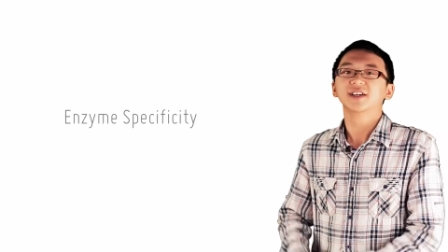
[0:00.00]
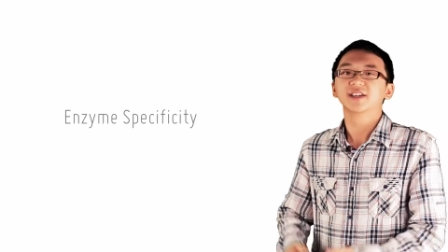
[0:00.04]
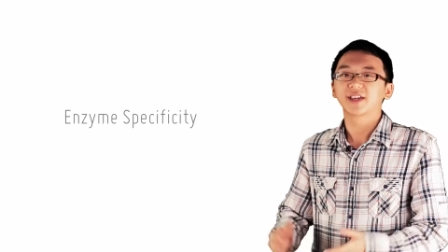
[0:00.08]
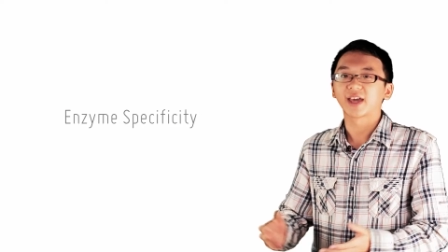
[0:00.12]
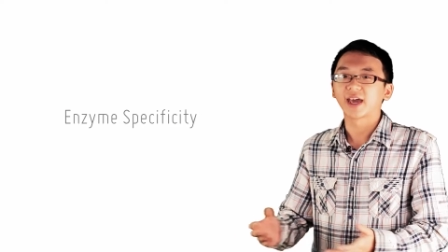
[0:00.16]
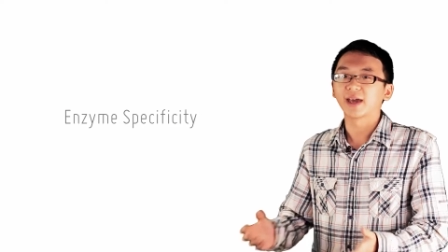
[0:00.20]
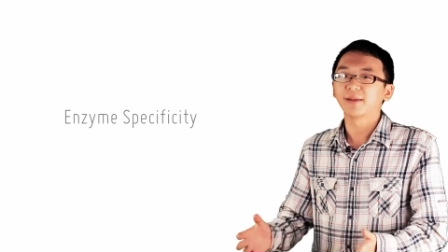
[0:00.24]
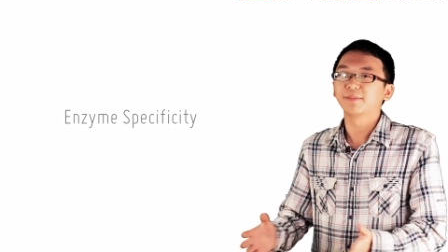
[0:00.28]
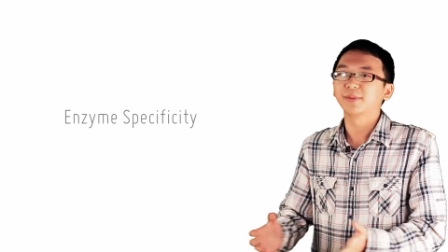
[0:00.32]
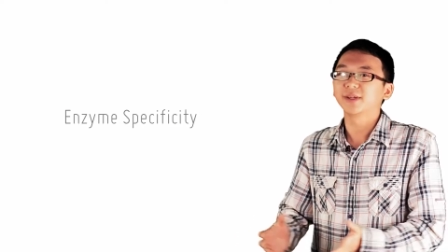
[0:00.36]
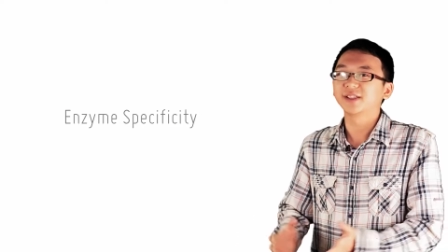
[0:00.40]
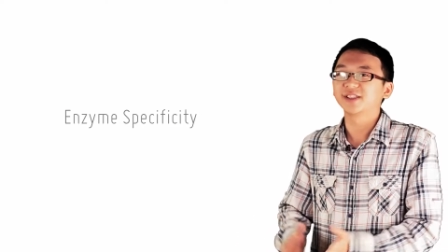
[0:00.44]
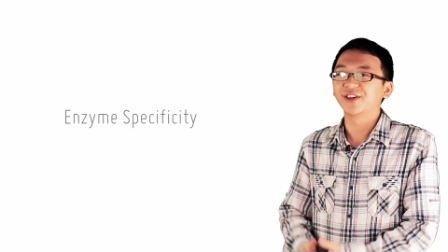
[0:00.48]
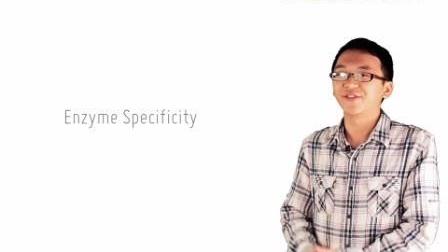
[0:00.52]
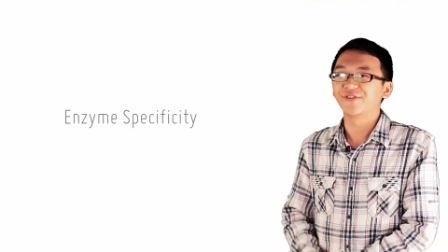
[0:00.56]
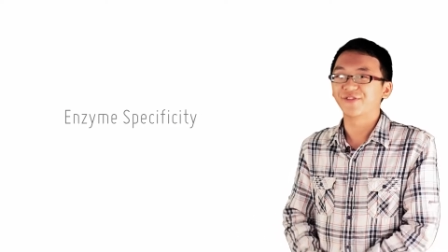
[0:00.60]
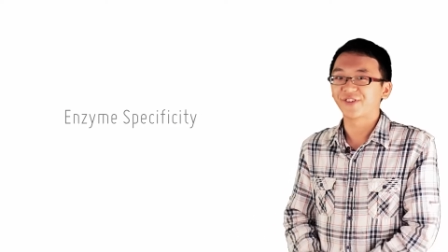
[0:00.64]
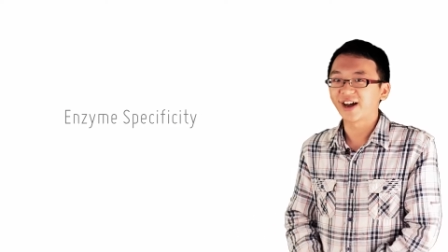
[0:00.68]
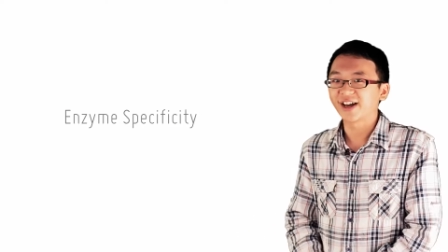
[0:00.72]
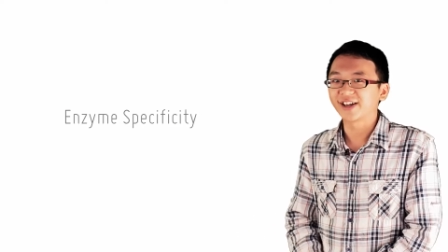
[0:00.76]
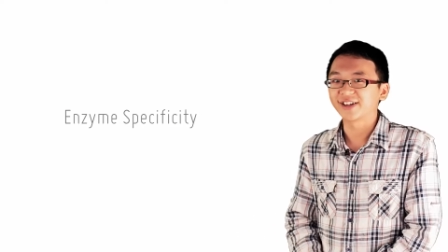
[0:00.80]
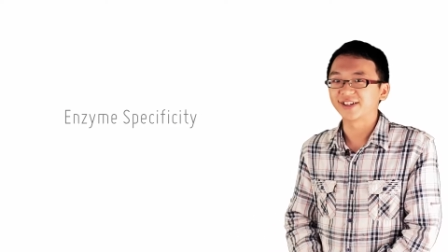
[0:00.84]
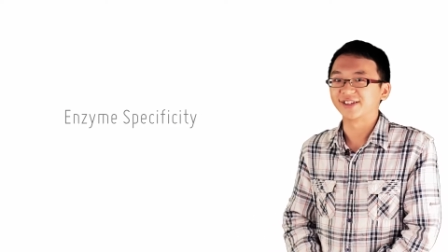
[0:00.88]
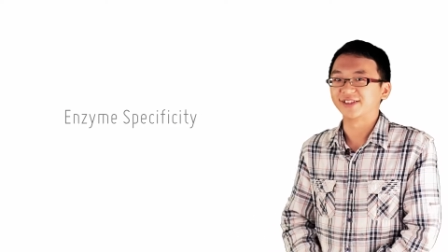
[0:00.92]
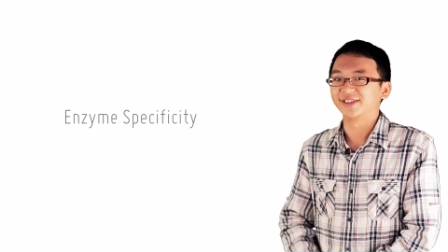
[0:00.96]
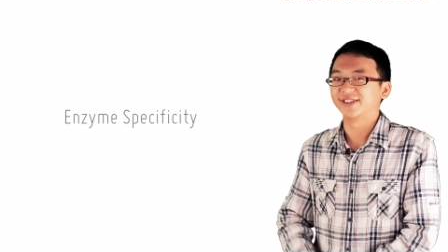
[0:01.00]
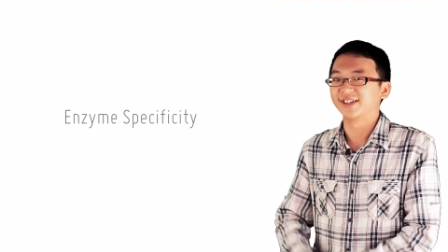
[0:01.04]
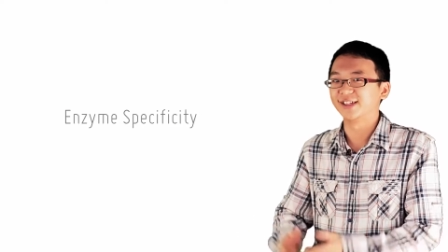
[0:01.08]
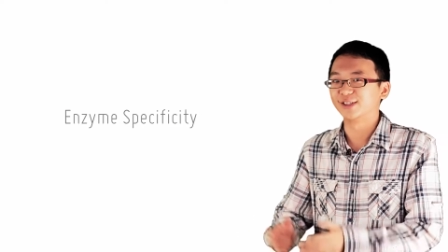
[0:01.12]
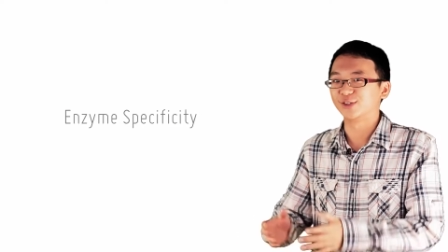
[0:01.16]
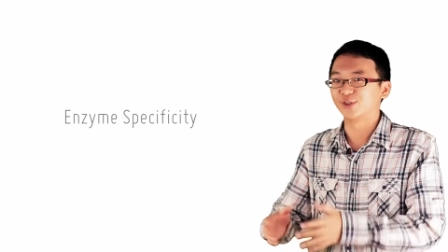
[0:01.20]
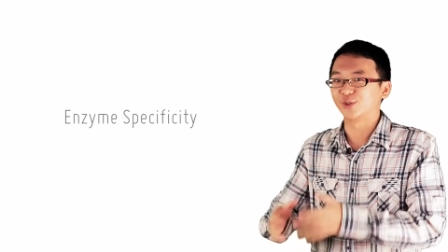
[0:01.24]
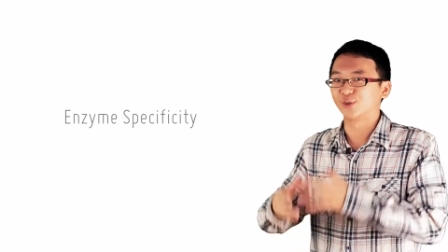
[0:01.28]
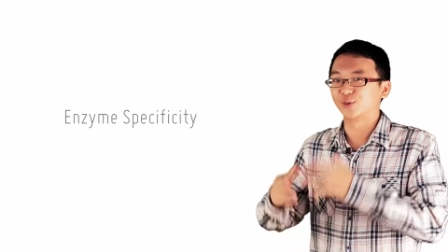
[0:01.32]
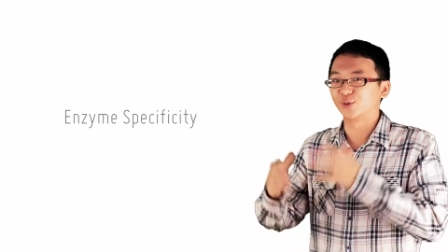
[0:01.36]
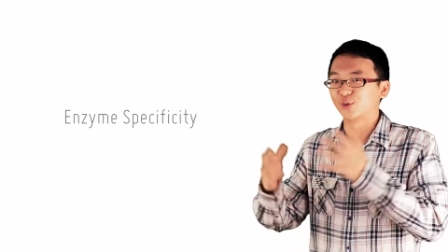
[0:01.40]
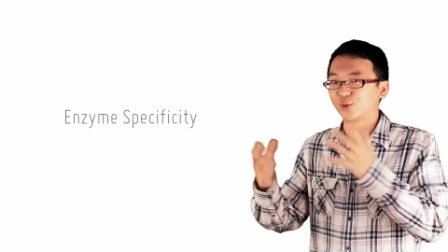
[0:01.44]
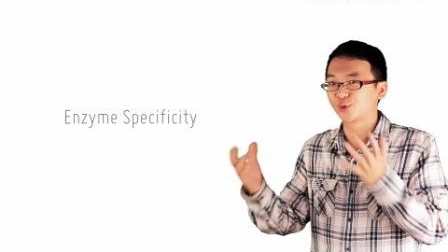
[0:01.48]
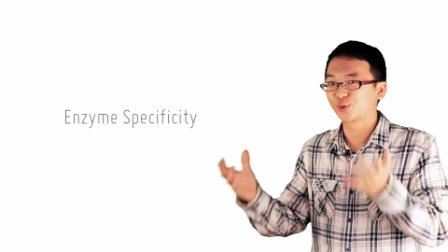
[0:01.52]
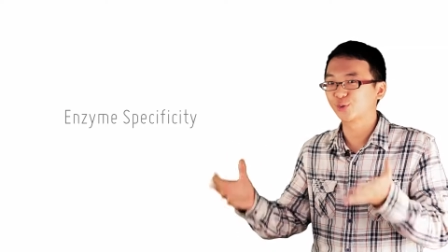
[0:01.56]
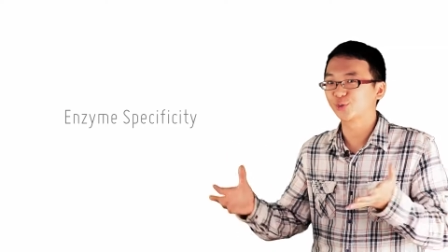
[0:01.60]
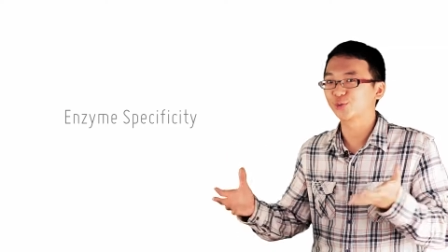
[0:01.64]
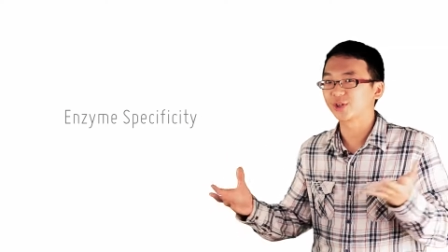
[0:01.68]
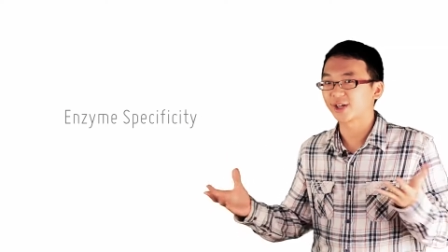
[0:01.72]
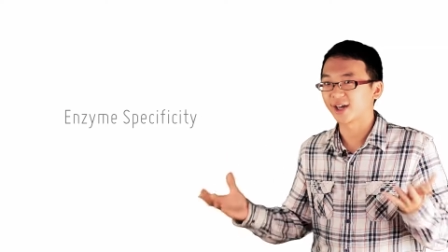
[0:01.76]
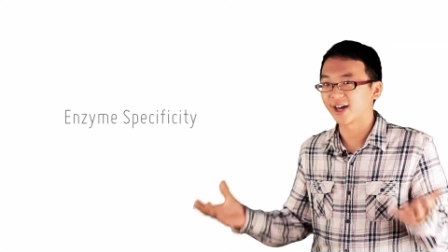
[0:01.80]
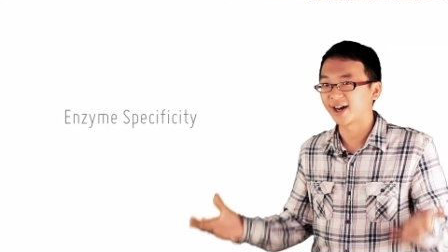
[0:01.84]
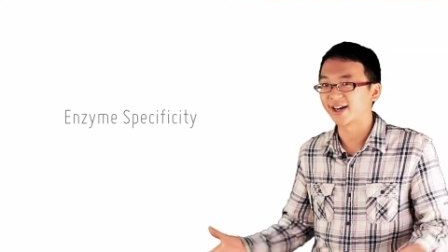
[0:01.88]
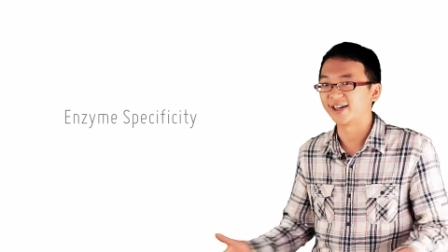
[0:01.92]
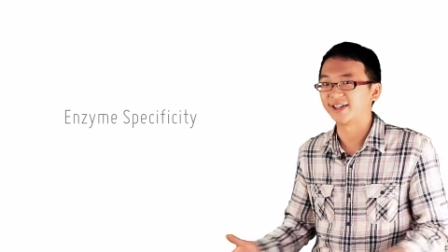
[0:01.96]
can be divided into two
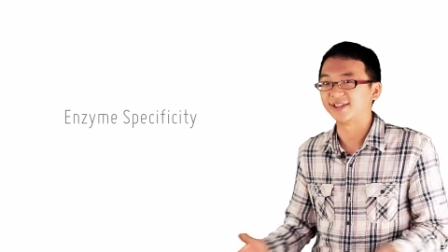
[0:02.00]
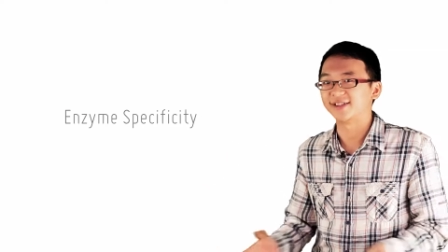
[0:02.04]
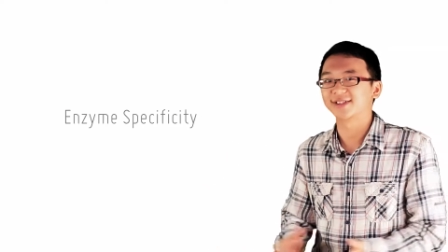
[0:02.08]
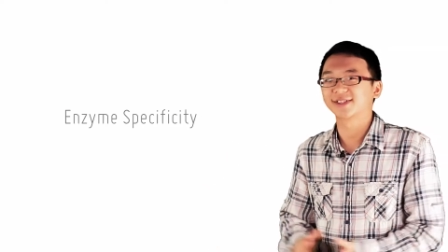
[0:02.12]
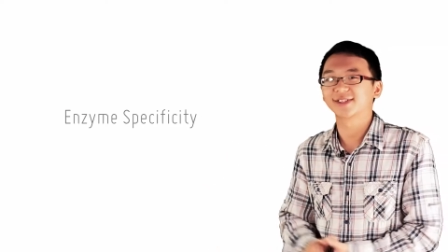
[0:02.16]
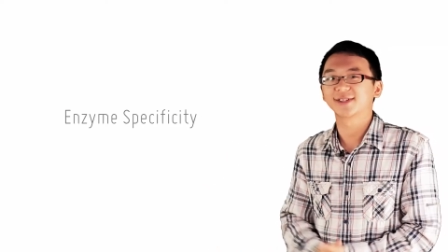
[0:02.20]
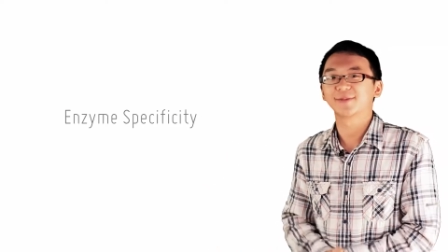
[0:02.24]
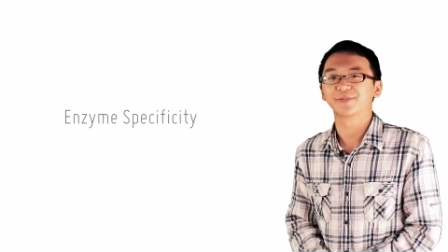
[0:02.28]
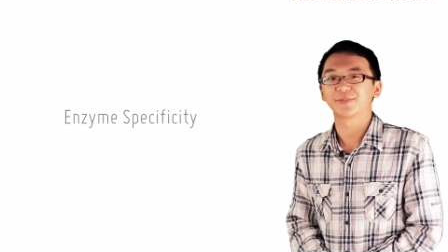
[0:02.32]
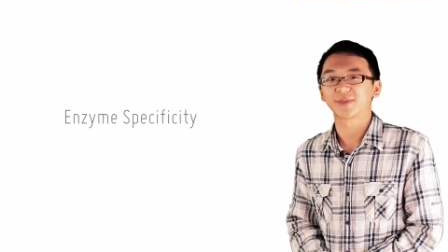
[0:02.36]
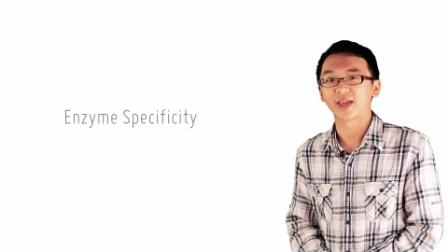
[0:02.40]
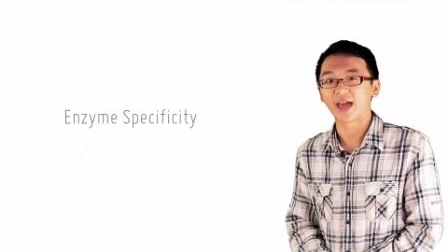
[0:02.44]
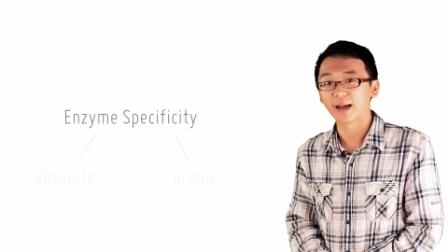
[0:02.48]
kinds,